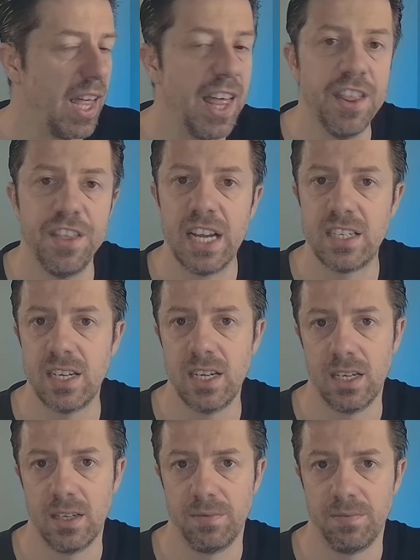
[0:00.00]
That's
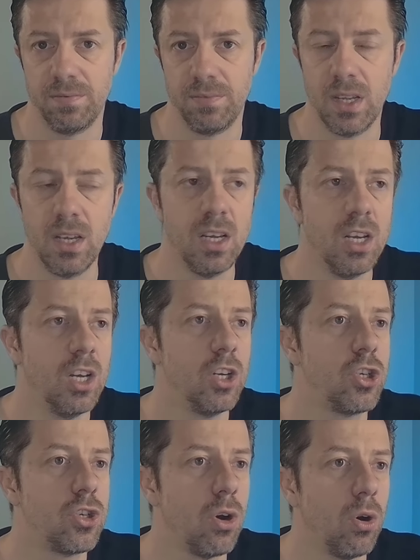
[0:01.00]
it.
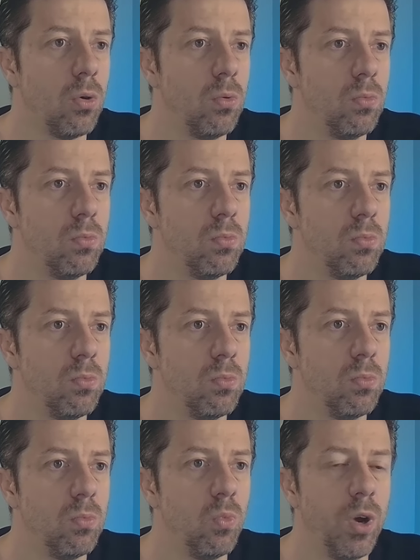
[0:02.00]
So
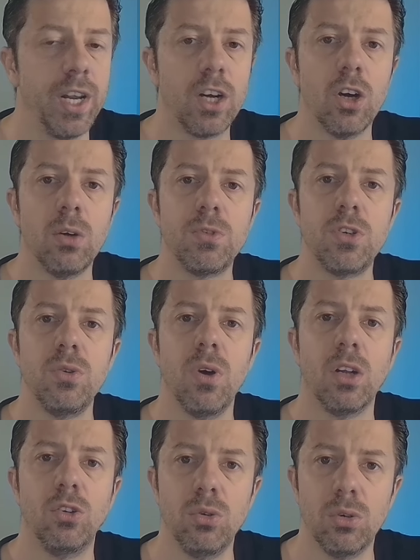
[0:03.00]
when it comes to
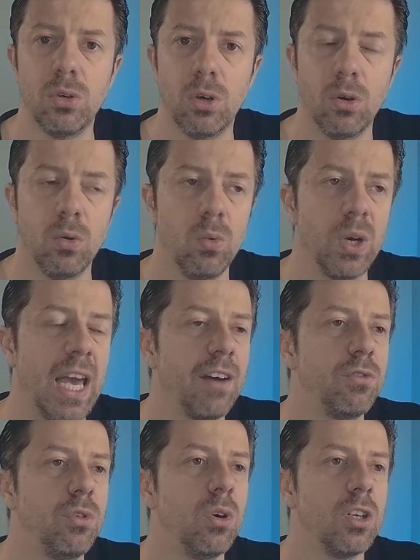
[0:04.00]
Aduro, we
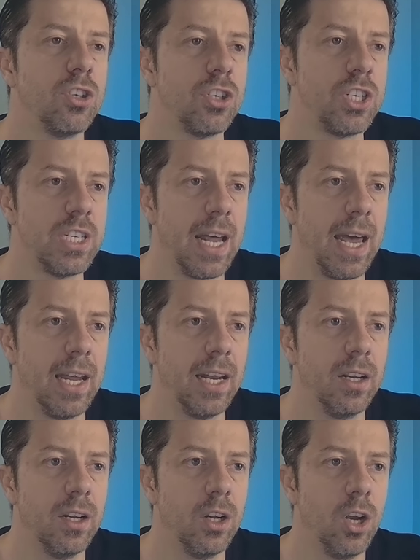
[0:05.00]
have to
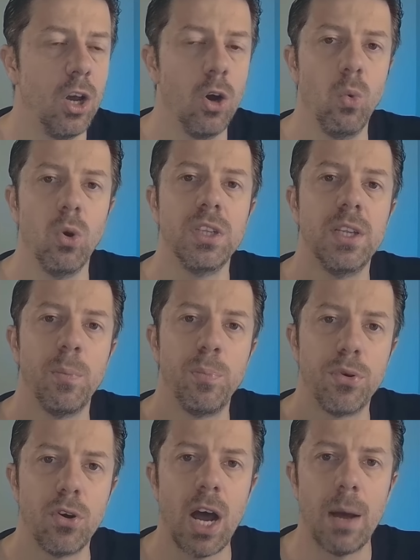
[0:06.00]
understand what the
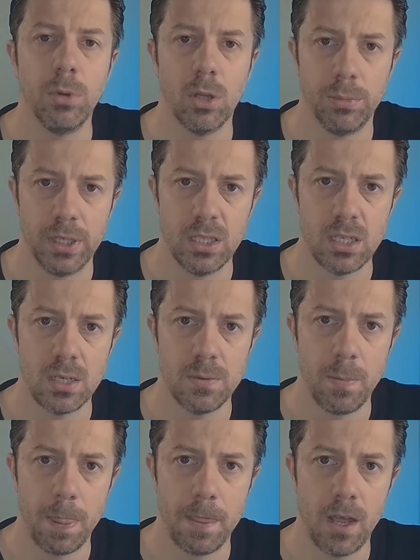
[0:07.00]
problem is,
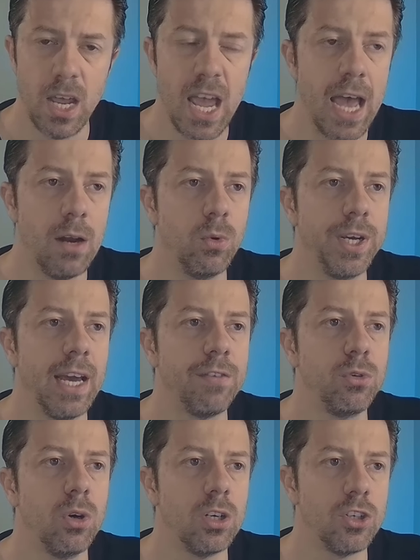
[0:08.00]
and we have
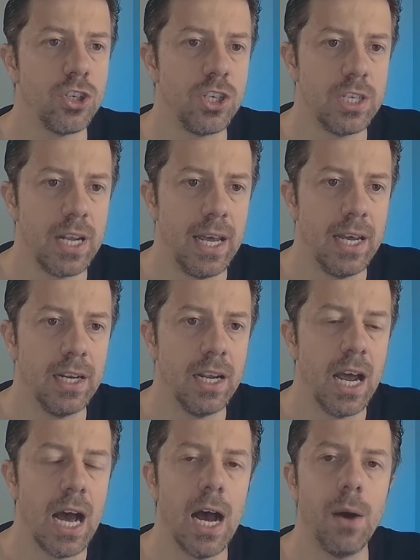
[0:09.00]
to understand
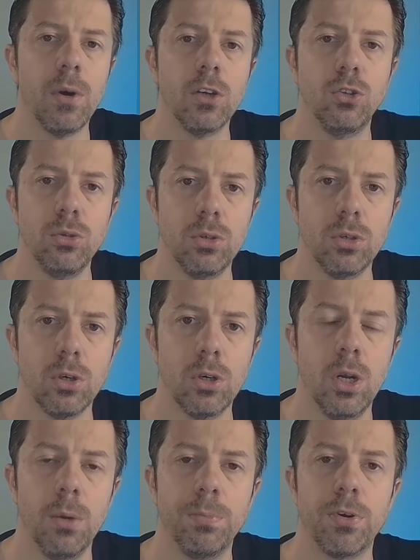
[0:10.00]
how
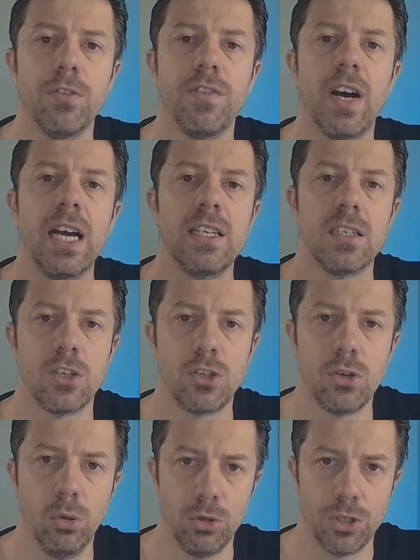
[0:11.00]
Aduro provides a
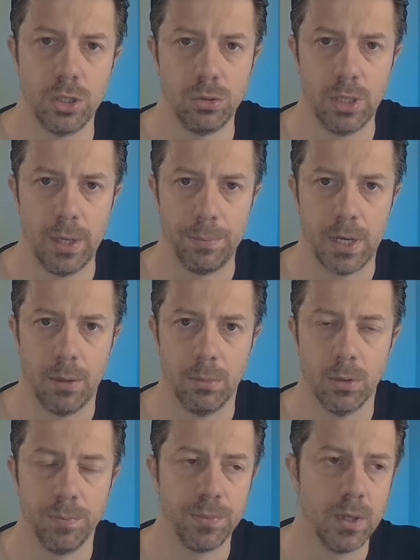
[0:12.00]
solution to that problem.